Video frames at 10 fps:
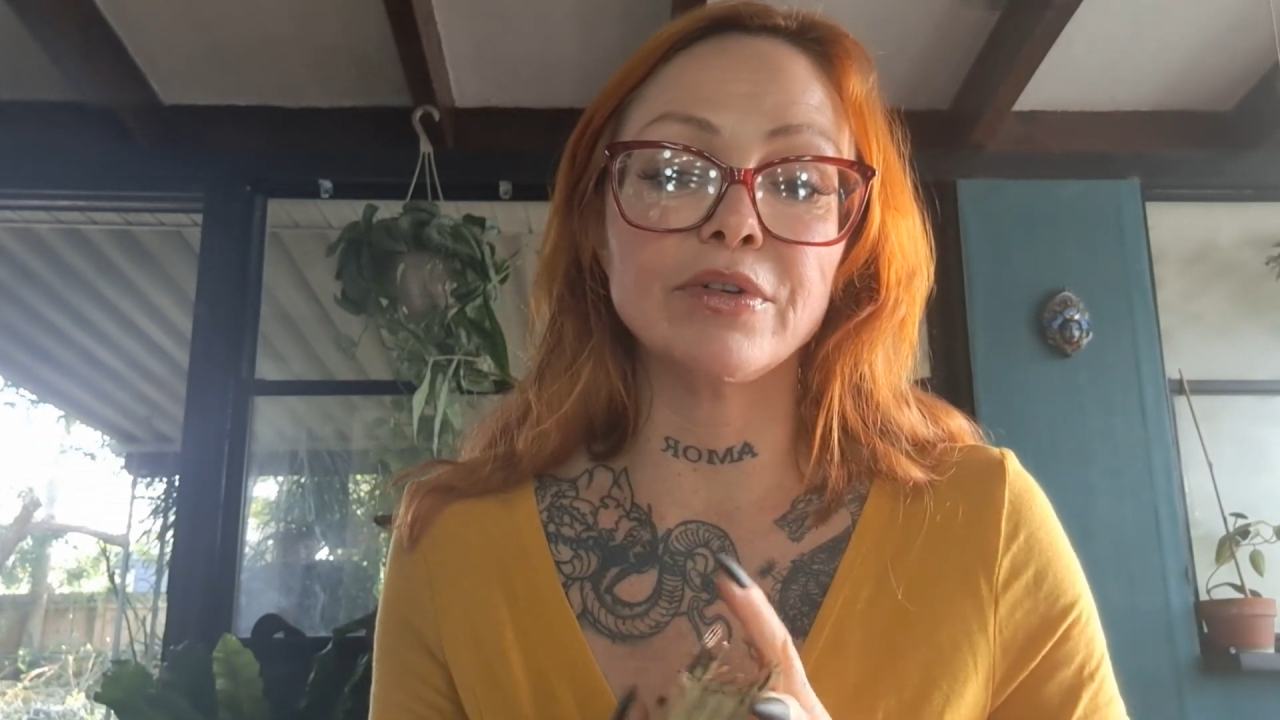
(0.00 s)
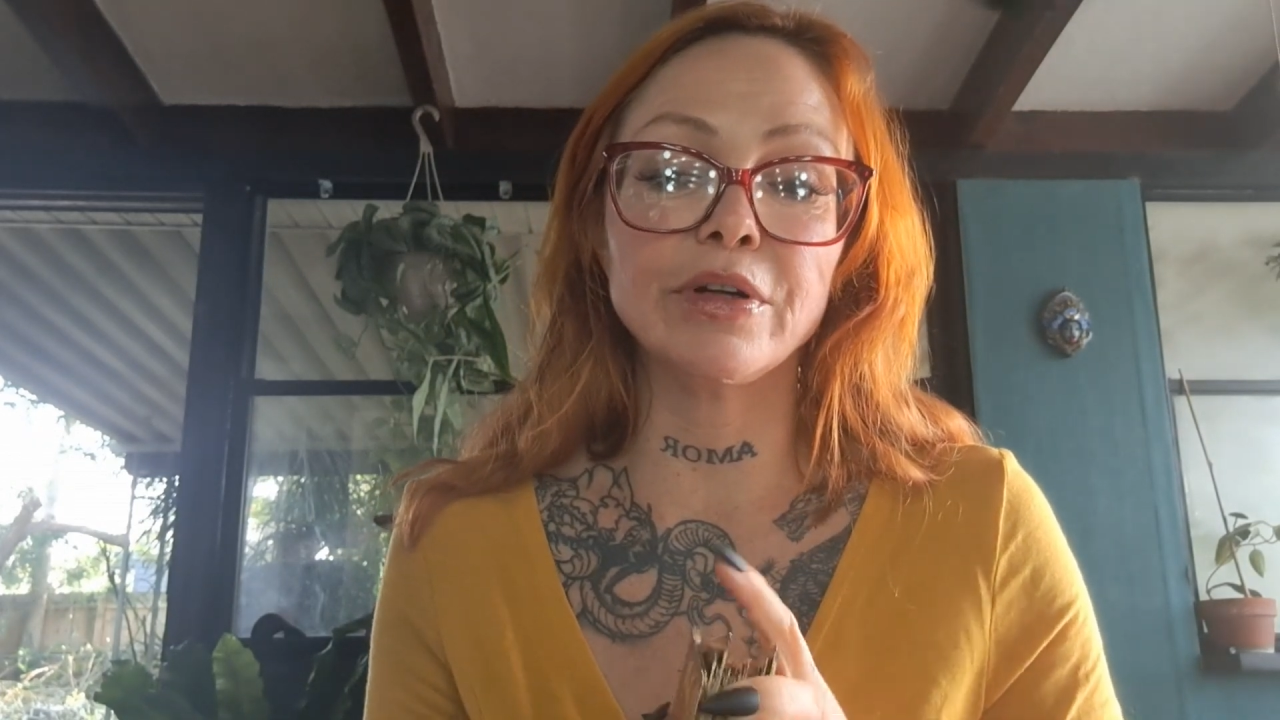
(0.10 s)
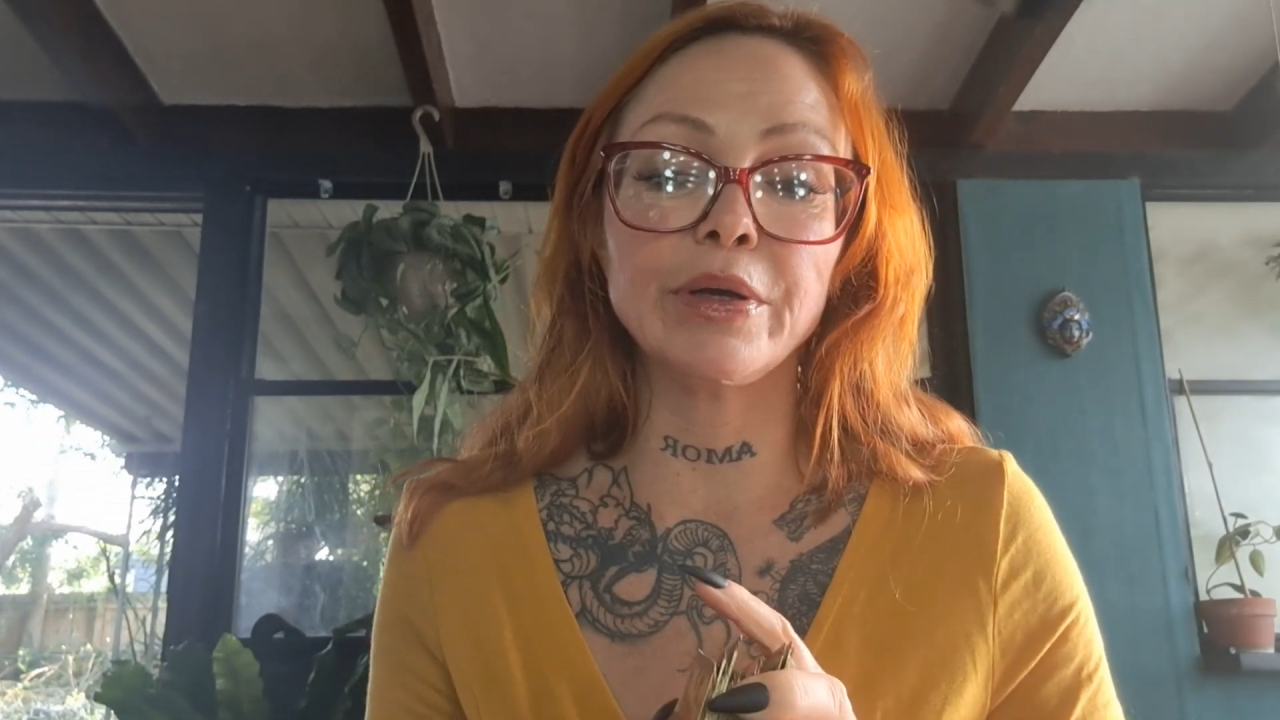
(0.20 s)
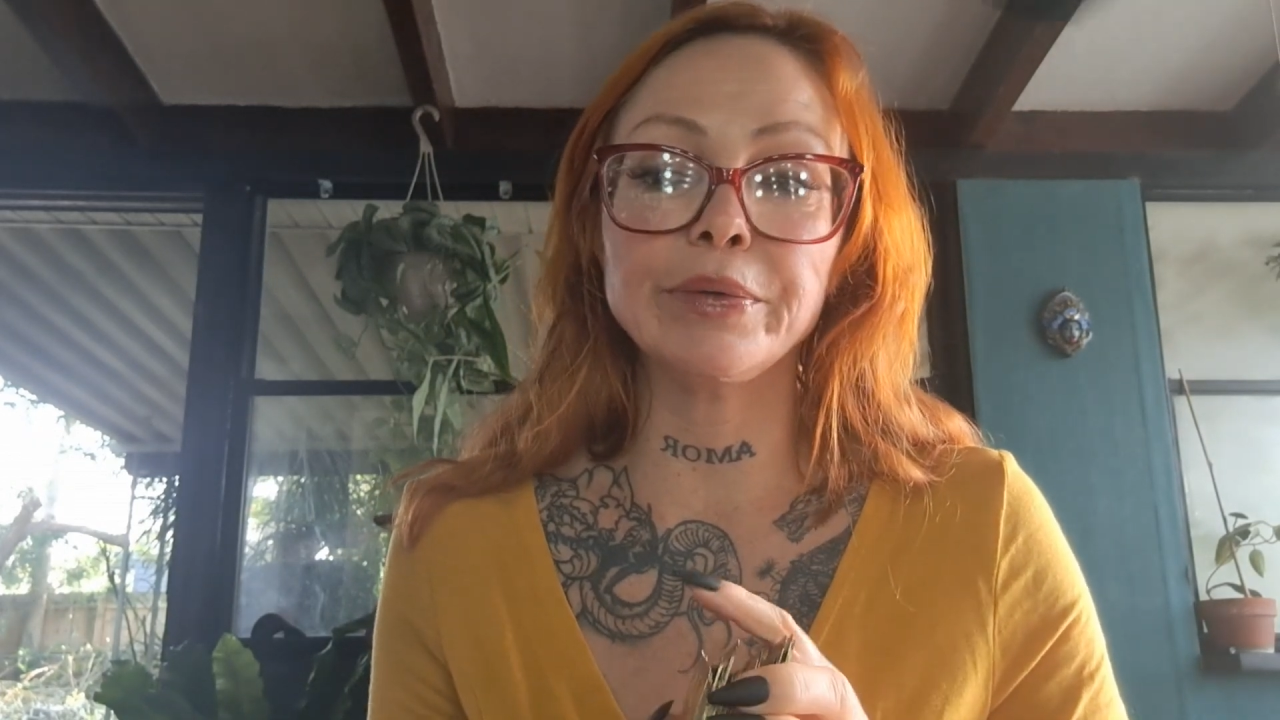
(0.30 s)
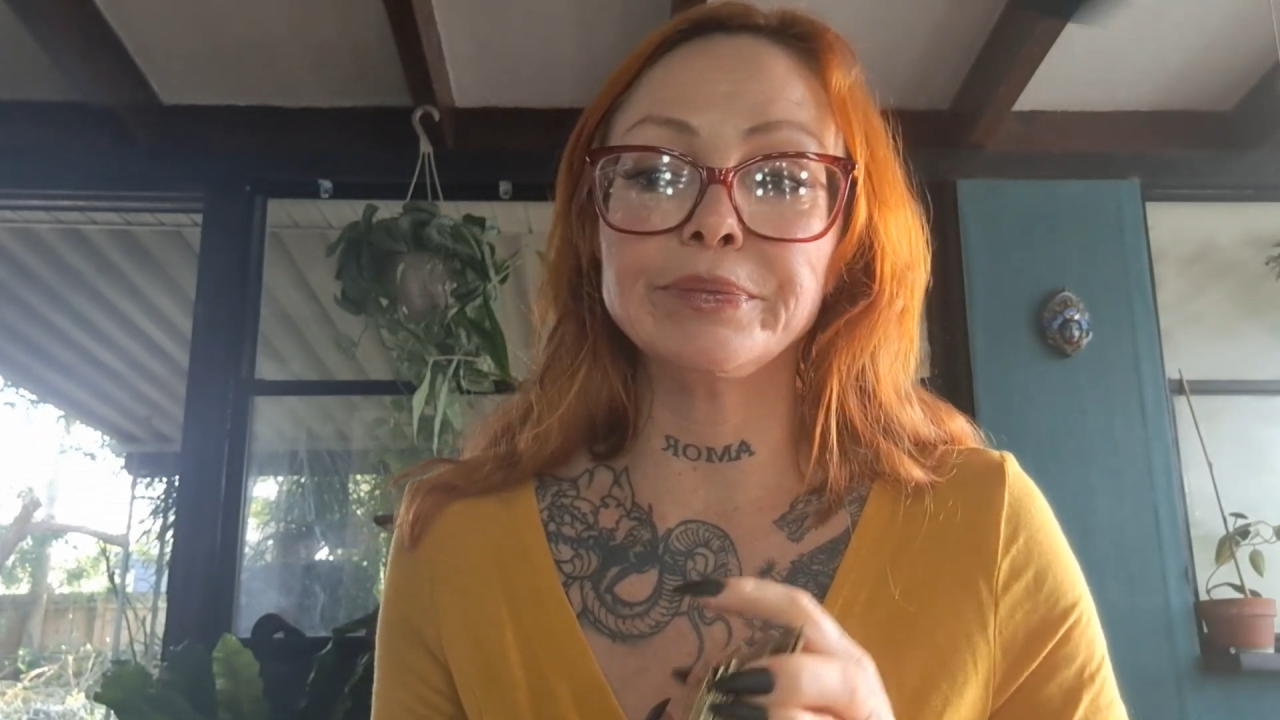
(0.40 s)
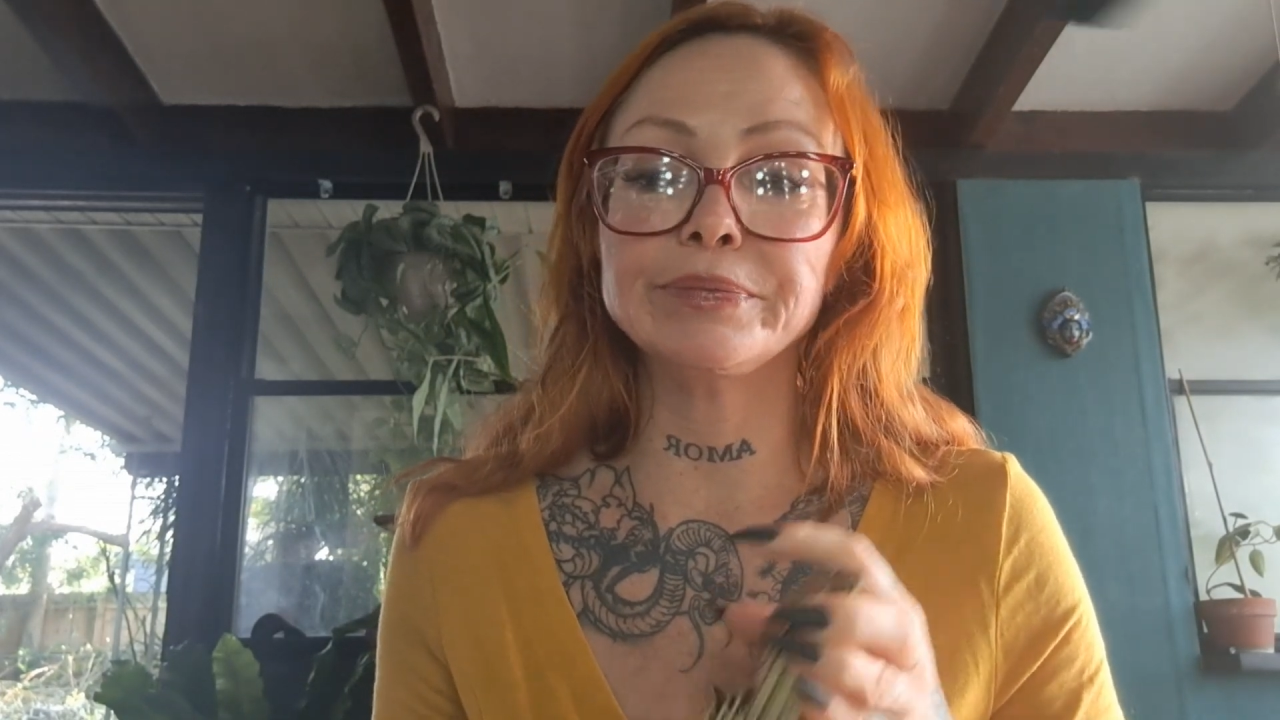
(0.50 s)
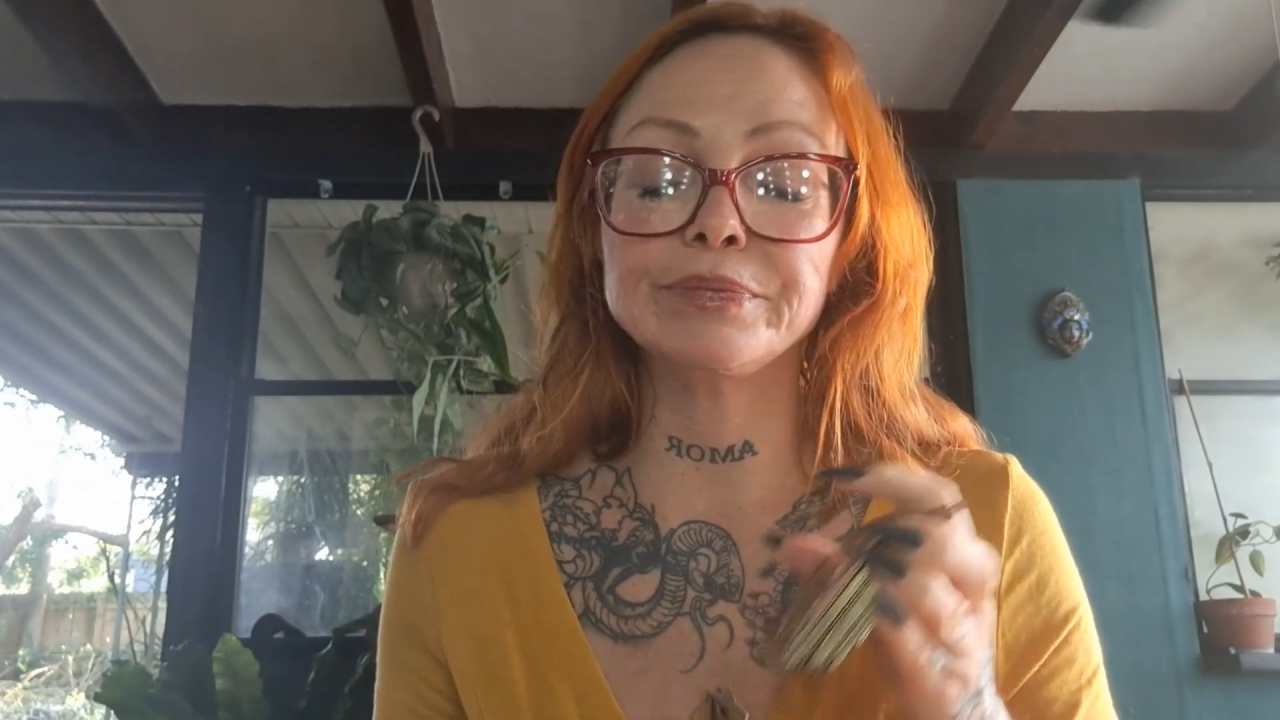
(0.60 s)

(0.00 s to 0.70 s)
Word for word: Virgo?